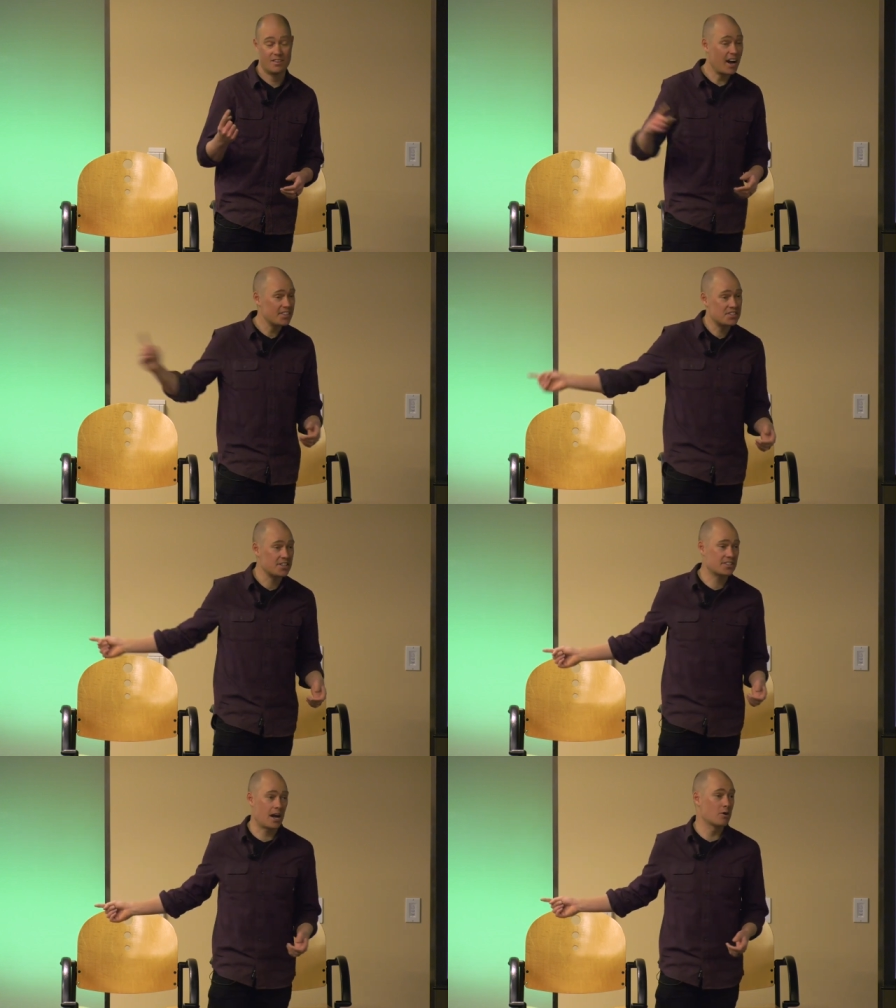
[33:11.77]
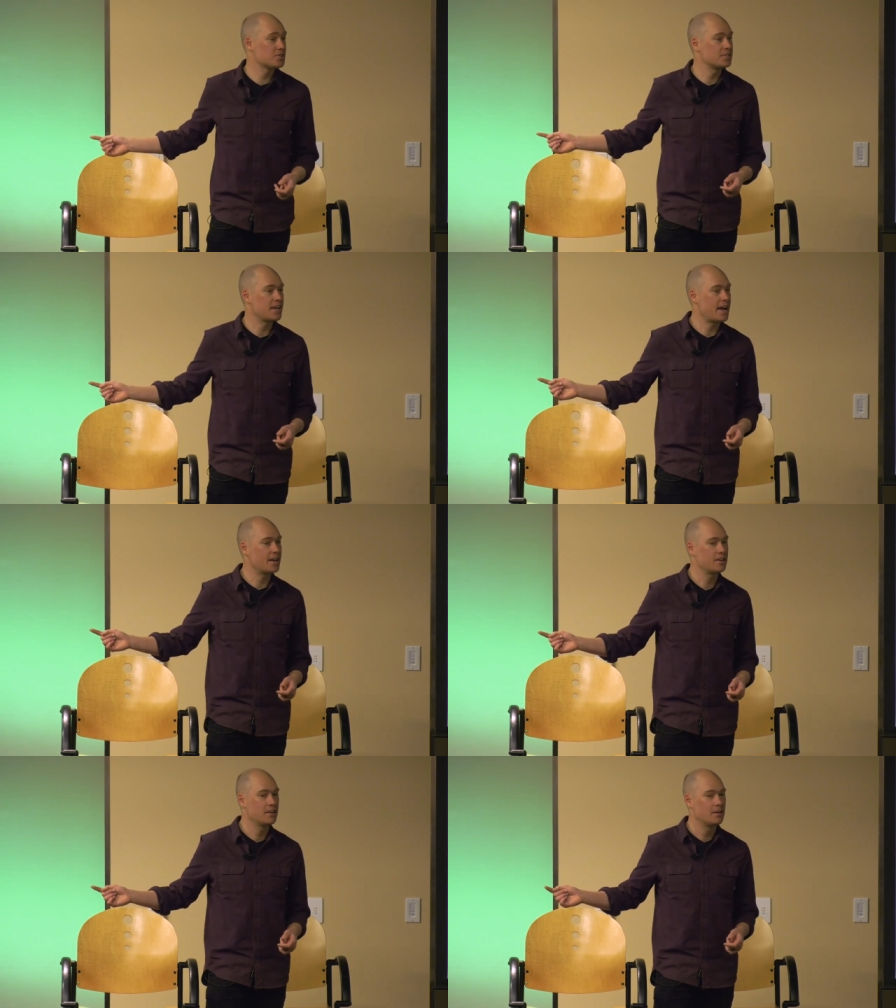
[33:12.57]
Not 6 hours a
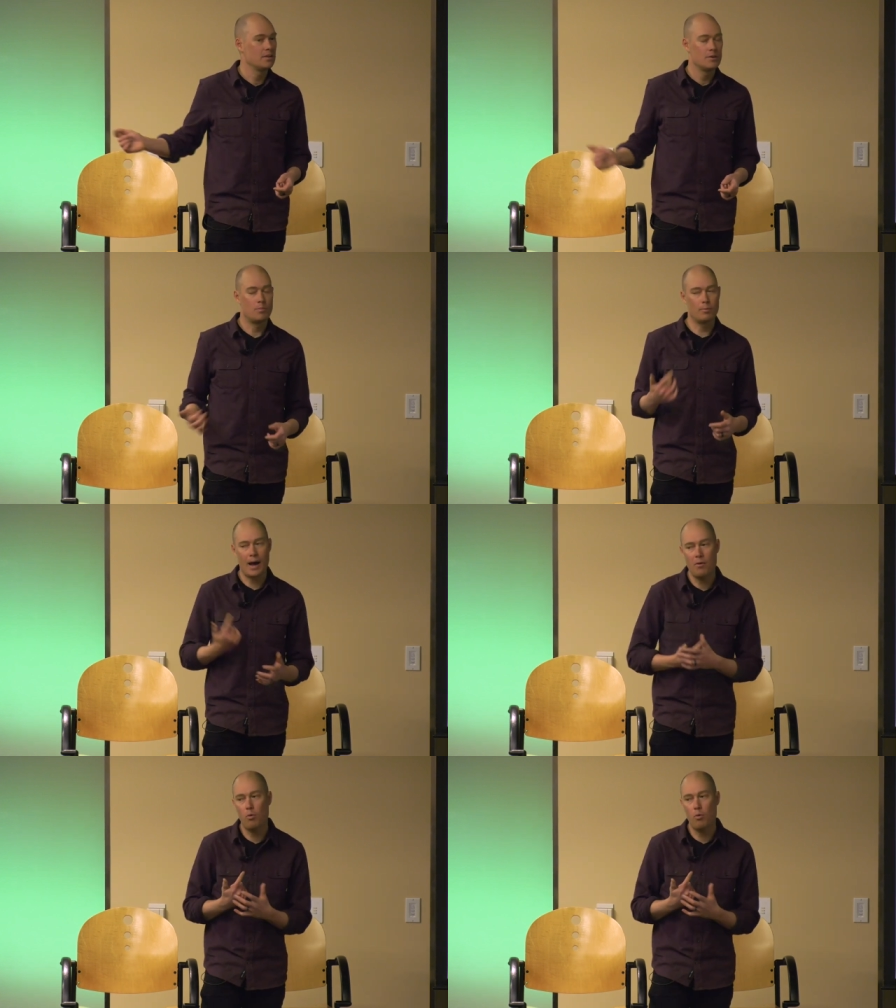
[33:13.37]
day, but my